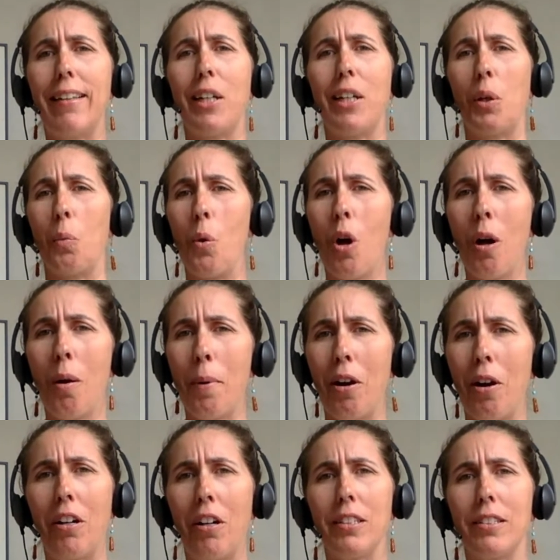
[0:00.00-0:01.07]
I think in
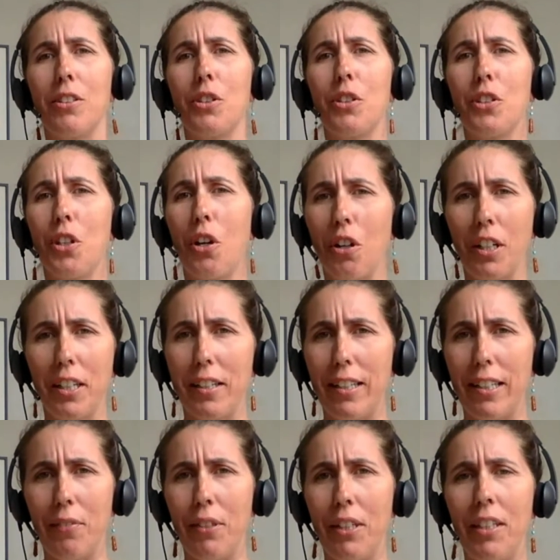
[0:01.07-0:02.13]
Walmart,
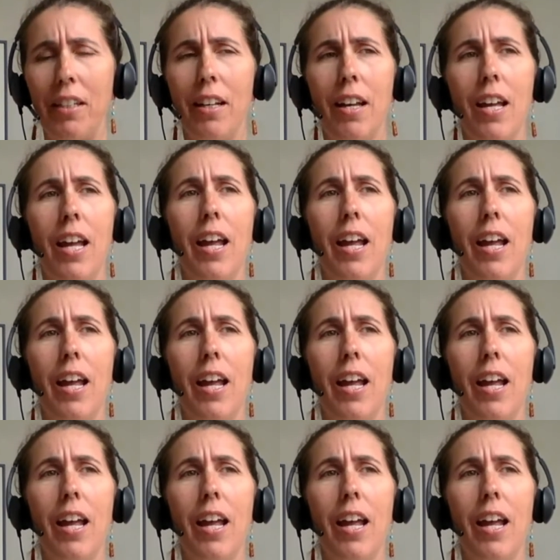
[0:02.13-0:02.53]
Target even,